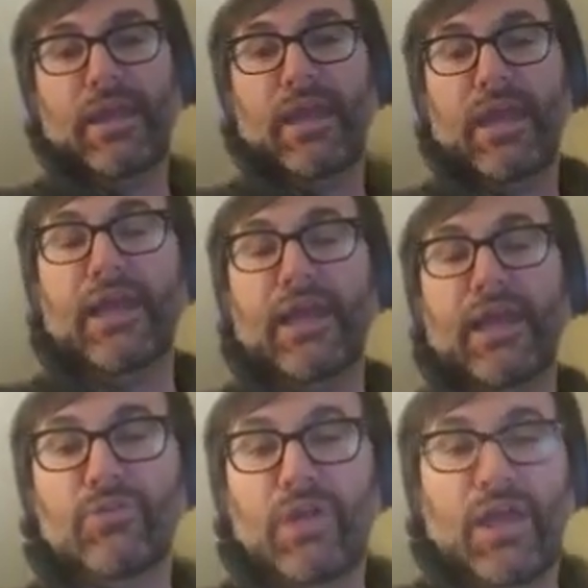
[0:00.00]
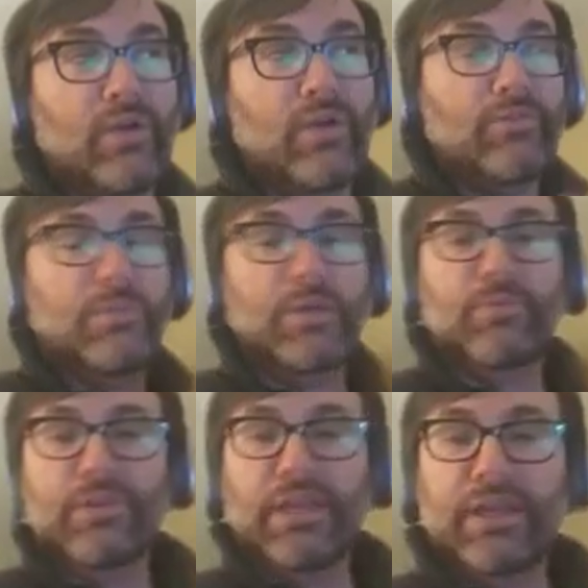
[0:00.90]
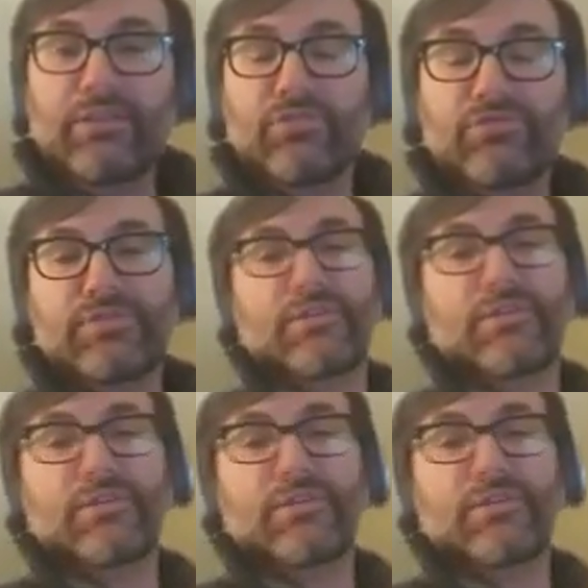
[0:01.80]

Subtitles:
And whether people like those results